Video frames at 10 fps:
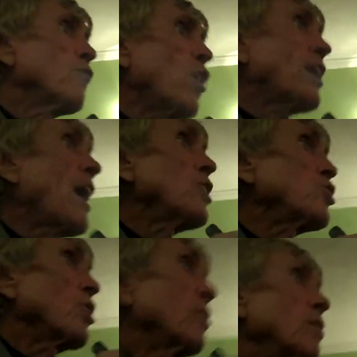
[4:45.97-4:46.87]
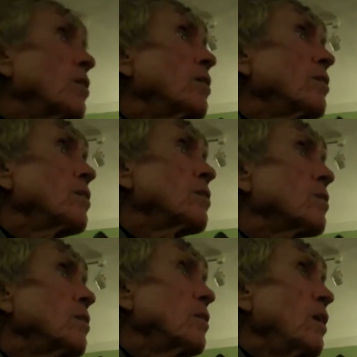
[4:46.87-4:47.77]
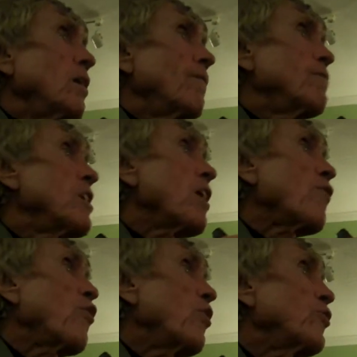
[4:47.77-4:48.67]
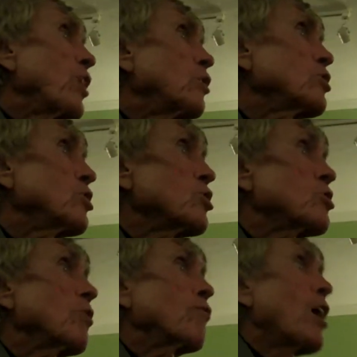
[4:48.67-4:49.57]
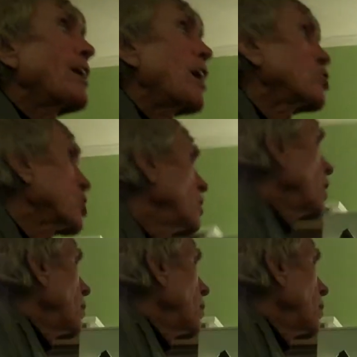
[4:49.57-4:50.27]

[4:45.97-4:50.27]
of radiation. Lethal dosages of radiation